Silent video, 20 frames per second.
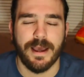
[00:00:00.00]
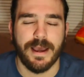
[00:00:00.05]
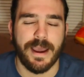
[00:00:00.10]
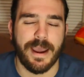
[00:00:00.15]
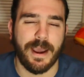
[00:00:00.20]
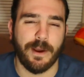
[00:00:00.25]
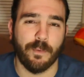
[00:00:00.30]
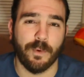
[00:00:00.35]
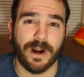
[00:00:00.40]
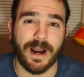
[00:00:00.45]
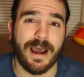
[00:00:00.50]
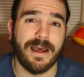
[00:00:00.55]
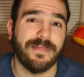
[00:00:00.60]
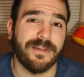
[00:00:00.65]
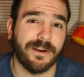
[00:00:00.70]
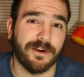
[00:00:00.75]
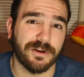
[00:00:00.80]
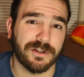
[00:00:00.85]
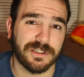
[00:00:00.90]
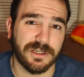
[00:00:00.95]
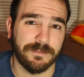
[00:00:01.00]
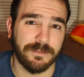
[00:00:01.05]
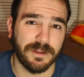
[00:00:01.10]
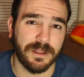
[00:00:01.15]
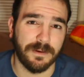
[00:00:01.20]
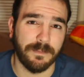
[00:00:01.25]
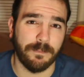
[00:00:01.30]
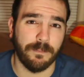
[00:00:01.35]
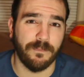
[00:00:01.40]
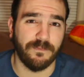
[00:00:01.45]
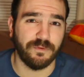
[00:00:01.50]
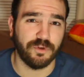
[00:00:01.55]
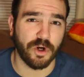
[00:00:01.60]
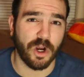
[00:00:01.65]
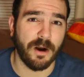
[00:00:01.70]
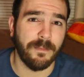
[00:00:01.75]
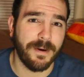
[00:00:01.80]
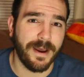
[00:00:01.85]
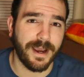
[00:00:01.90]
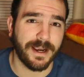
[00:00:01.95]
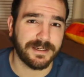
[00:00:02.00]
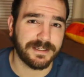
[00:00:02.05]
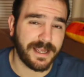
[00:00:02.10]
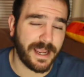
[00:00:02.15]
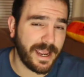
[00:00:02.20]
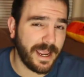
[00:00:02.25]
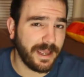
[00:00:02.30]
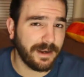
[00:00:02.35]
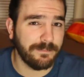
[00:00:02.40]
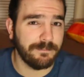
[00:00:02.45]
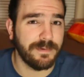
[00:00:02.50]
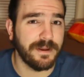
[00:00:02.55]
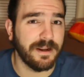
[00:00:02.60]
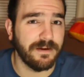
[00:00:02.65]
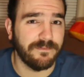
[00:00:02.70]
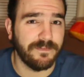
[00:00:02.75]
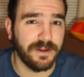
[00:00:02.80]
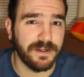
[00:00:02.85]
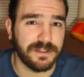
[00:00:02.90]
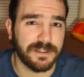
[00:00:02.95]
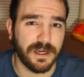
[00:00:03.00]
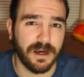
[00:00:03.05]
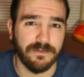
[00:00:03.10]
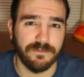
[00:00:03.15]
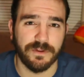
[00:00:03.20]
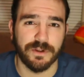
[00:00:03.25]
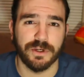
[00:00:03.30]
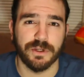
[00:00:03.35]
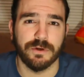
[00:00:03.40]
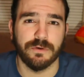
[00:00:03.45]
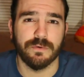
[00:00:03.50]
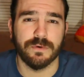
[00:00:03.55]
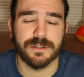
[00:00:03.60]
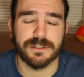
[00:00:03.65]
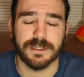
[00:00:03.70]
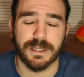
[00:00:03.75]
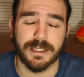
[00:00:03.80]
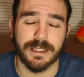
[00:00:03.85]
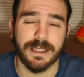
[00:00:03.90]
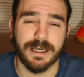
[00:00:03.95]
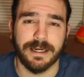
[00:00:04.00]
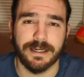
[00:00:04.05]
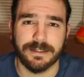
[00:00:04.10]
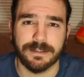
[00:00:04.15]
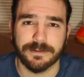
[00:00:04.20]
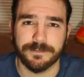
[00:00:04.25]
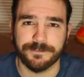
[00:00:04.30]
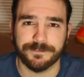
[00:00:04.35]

and what I think are some of the drawbacks and benefits of the new sunlight.